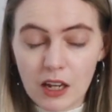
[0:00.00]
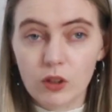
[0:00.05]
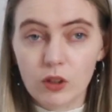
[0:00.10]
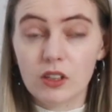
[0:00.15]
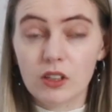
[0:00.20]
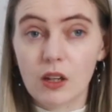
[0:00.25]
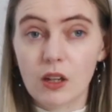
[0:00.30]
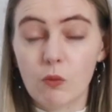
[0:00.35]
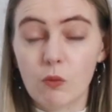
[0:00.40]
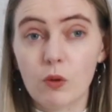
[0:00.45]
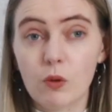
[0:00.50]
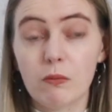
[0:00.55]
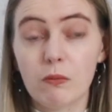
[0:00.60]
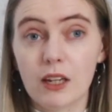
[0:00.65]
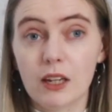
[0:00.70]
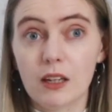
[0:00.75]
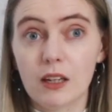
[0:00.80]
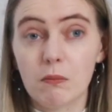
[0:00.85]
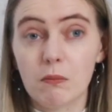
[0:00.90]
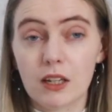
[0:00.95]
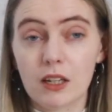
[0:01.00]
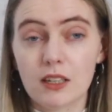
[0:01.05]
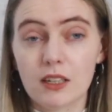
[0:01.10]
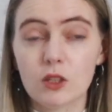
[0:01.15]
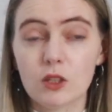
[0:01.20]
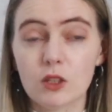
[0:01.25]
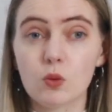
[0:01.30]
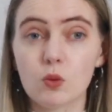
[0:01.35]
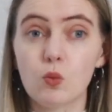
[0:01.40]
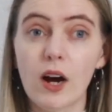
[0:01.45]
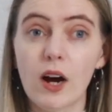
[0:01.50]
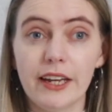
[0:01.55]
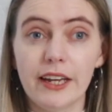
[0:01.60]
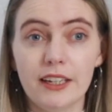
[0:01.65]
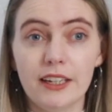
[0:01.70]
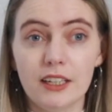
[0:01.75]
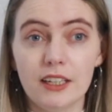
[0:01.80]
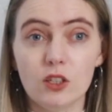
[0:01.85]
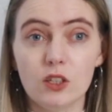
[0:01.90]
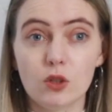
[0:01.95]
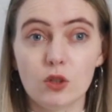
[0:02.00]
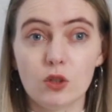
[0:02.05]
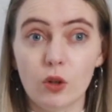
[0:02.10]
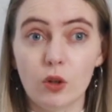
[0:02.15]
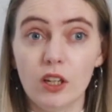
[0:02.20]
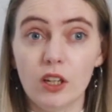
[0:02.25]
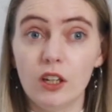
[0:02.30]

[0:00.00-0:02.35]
which then would make it make sense why he's so